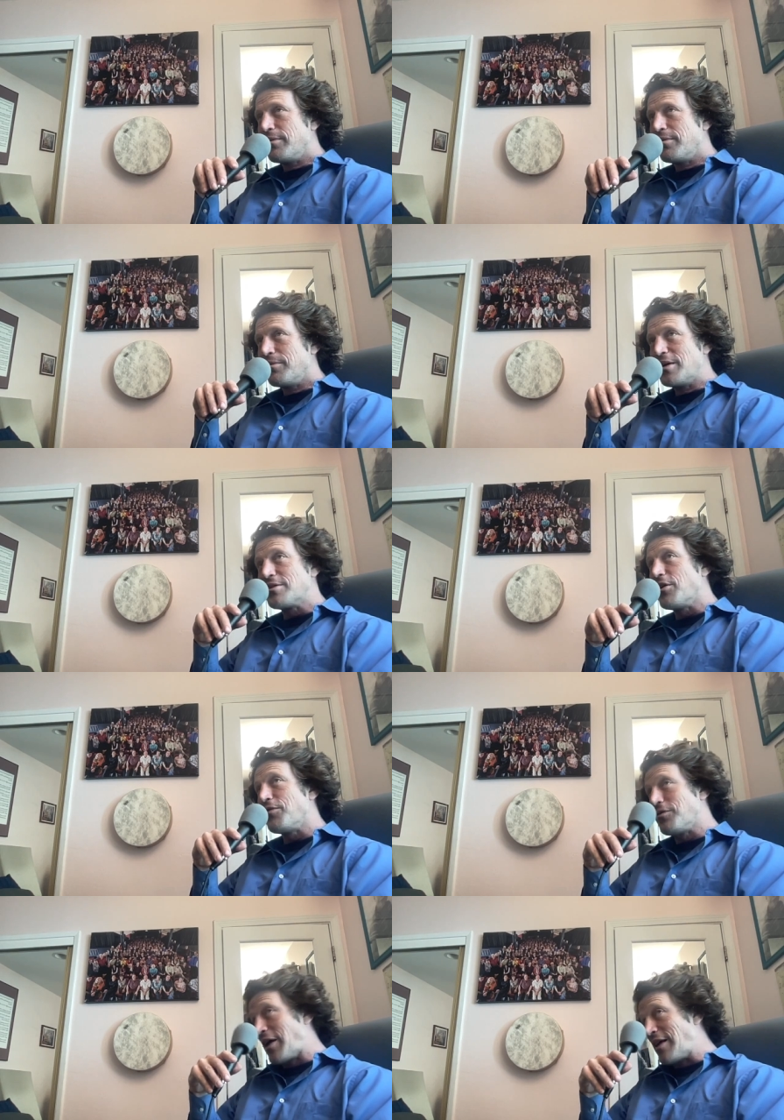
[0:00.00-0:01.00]
myself
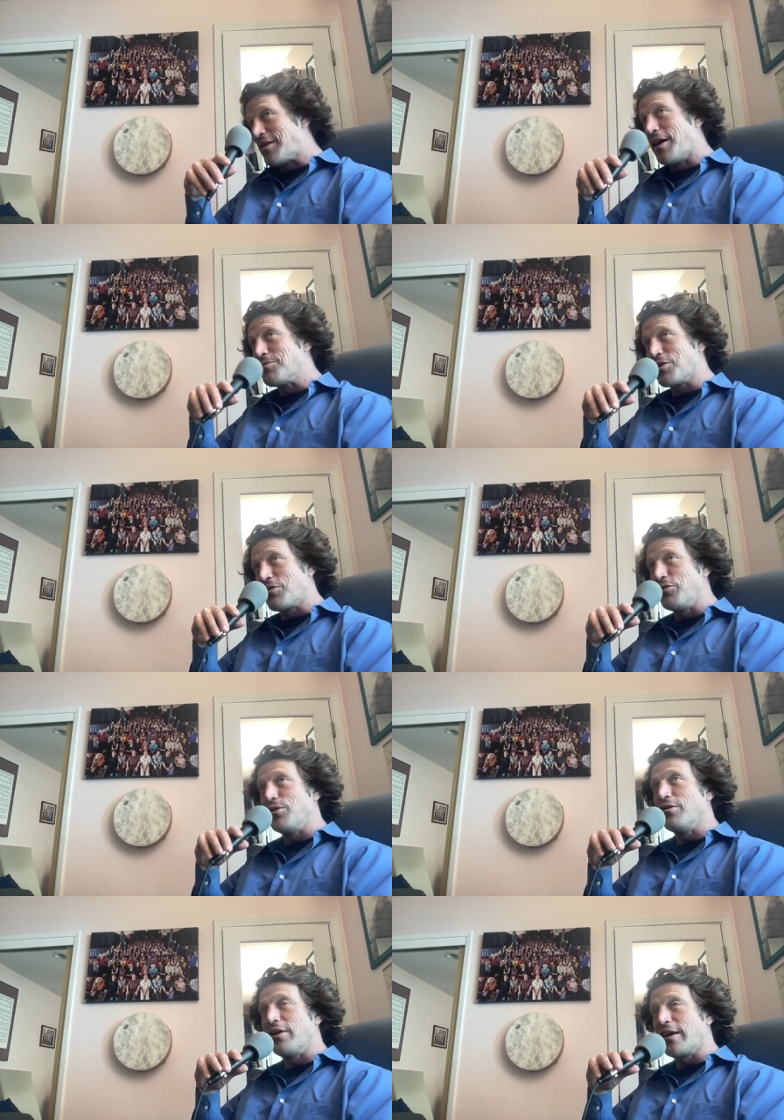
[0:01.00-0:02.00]
at times
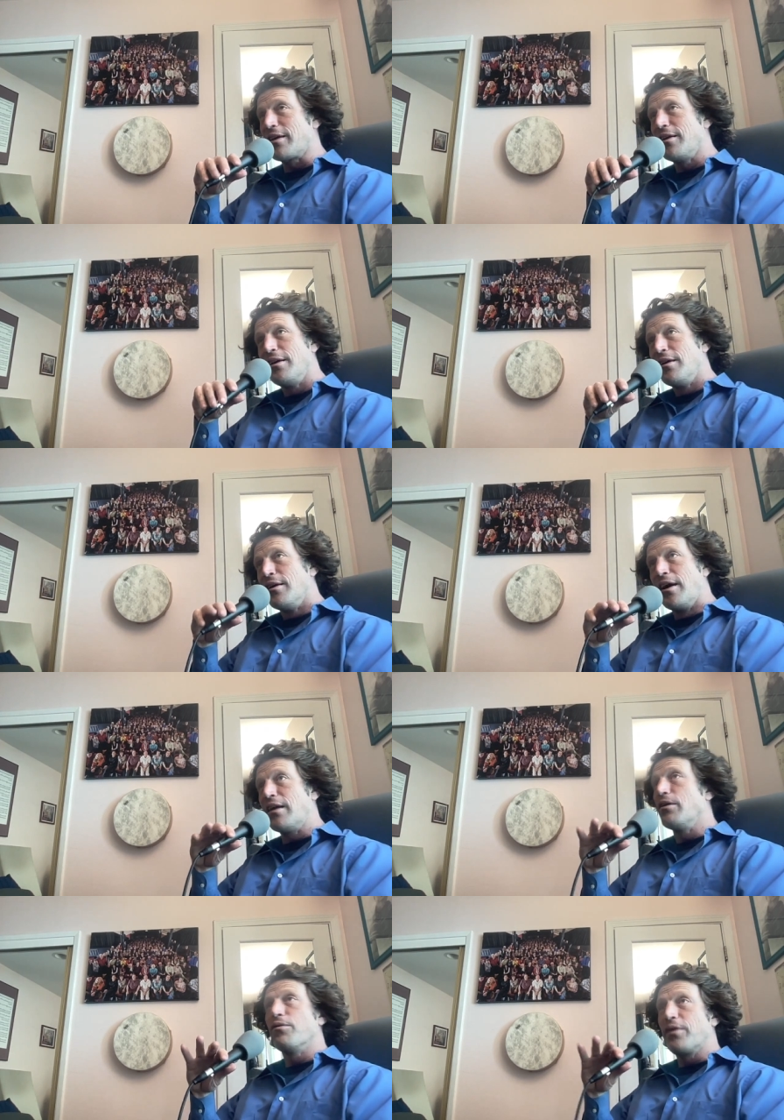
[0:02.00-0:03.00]
included, like, I
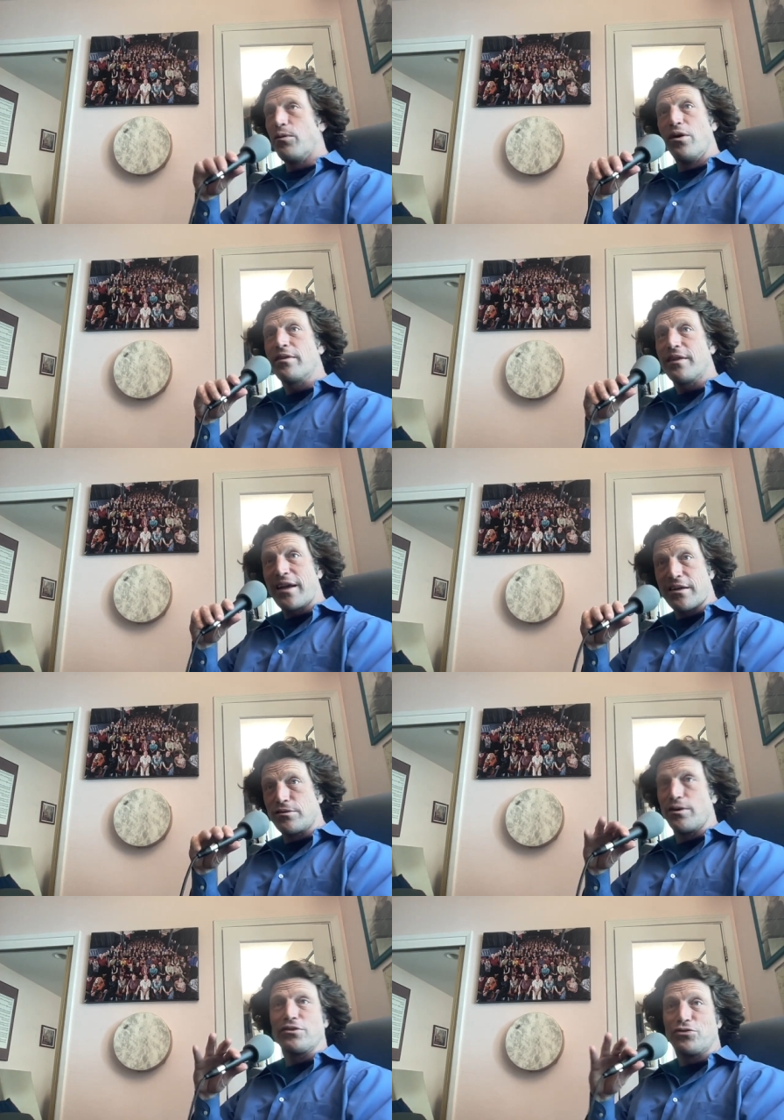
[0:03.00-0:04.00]
don't know if I want that because
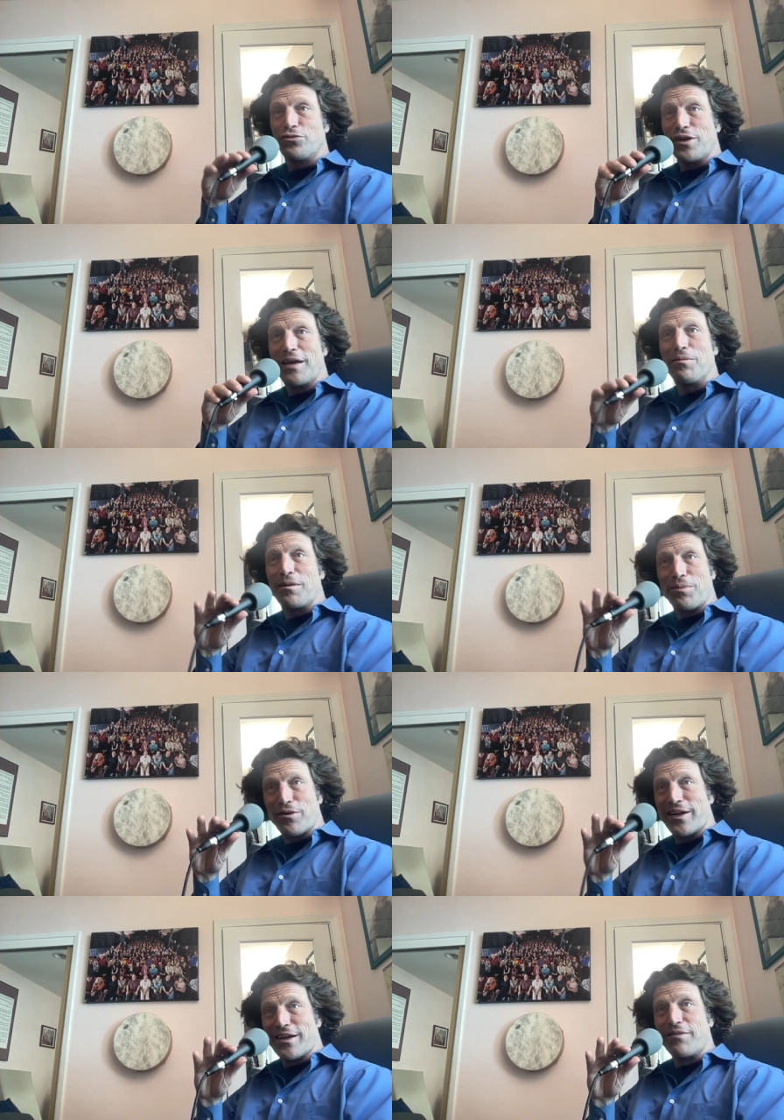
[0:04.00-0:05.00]
who I truly am might be
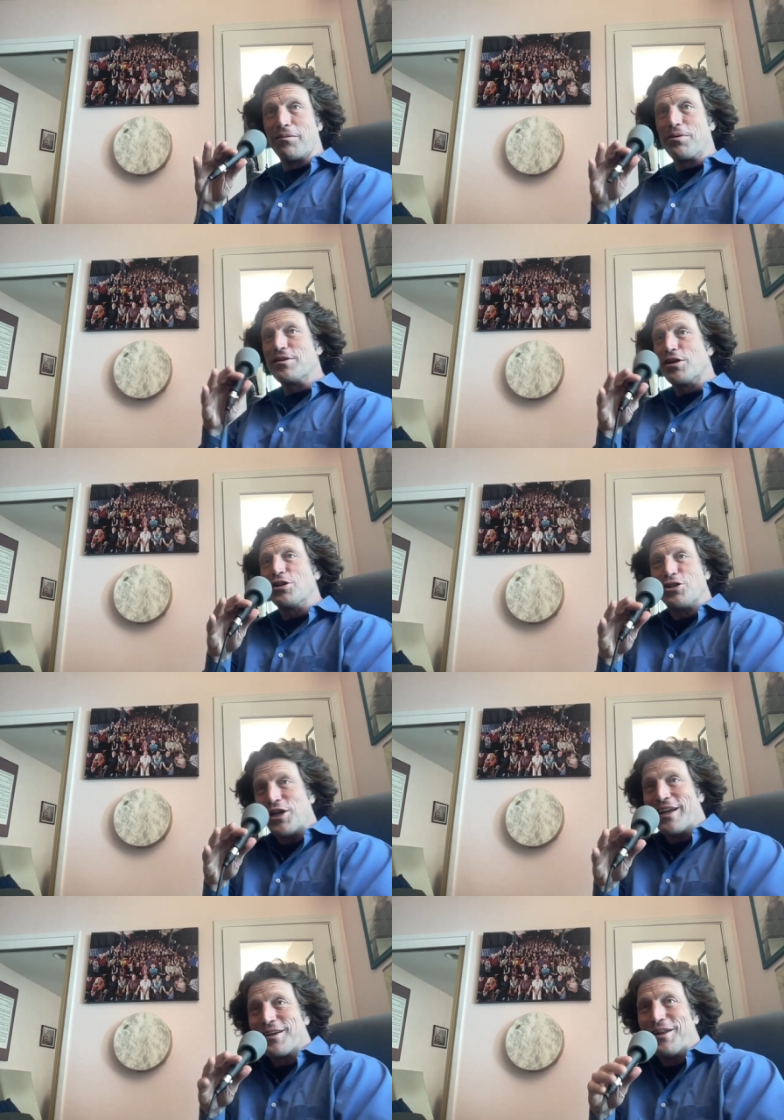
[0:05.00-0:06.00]
like kind of a piece of
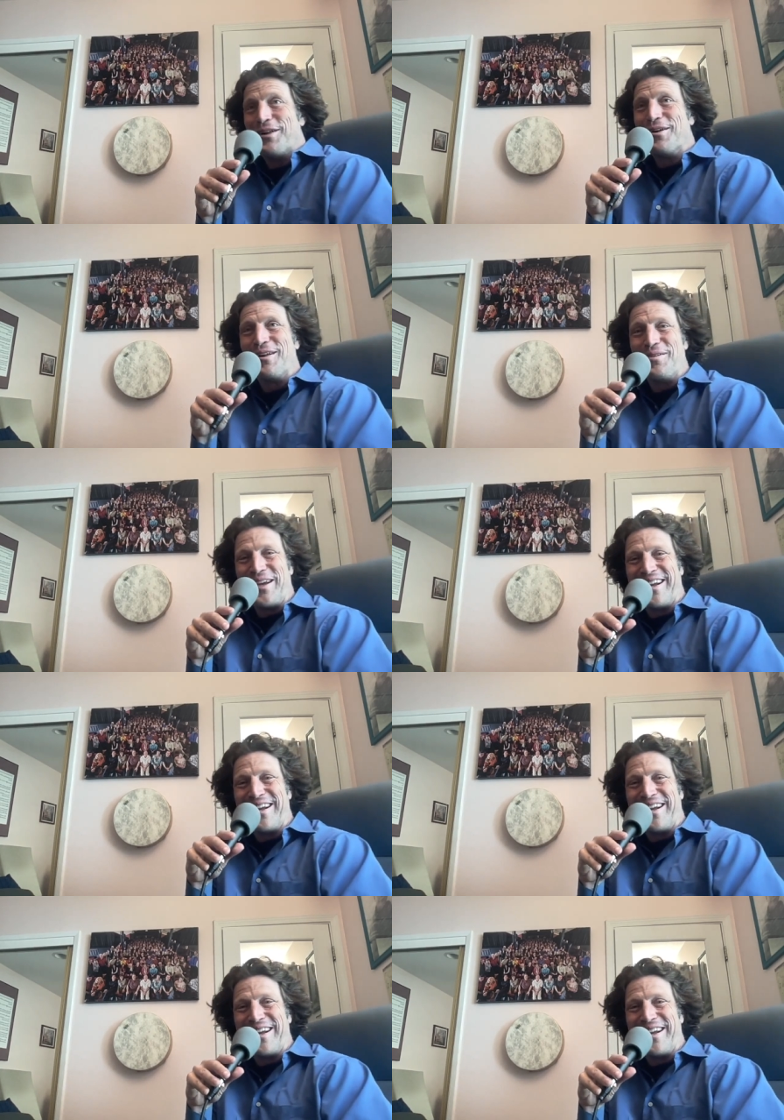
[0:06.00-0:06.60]
shit. You know what